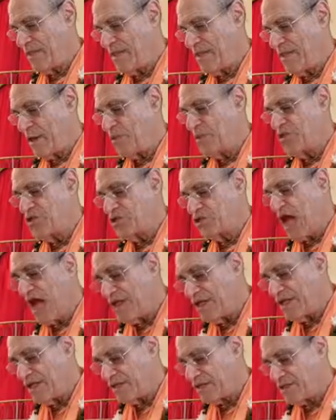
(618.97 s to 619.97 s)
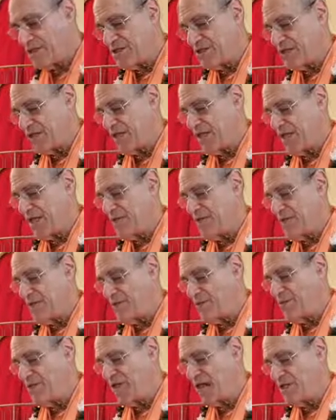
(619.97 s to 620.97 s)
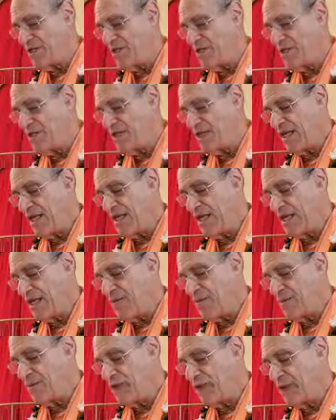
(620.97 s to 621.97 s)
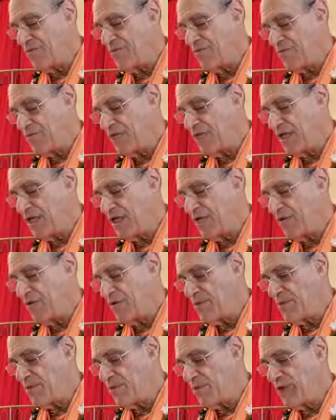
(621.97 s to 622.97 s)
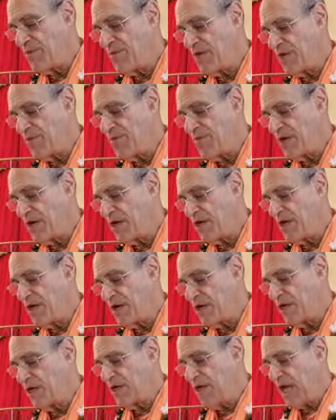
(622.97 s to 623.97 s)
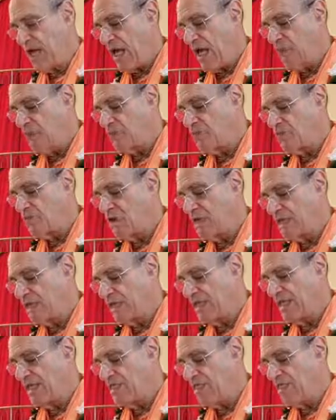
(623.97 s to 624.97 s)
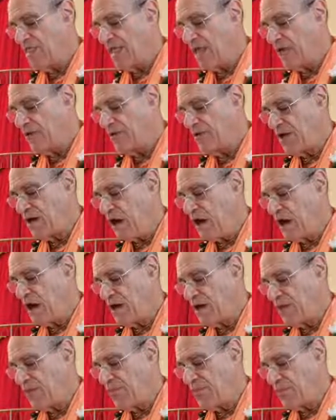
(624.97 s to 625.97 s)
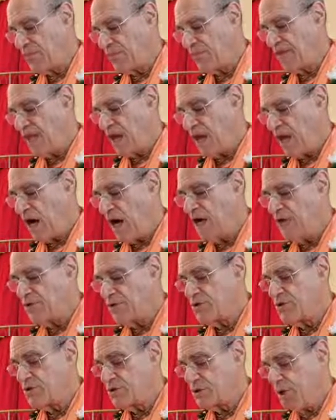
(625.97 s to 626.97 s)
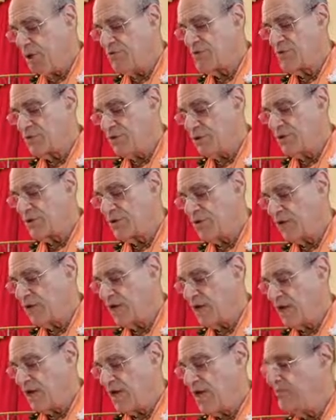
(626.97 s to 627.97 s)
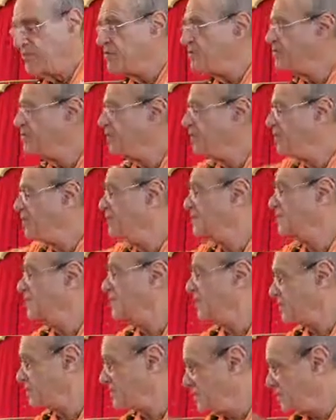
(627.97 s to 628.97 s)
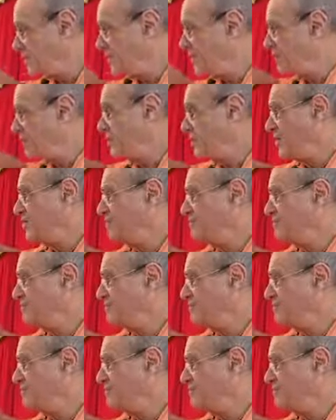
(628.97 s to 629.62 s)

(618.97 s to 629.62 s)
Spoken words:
They were jealous, and thus imagined that he had become fatigued from his loving affairs and was resting his left arm on the soft shoulder of his beloved. Like I said, left arm.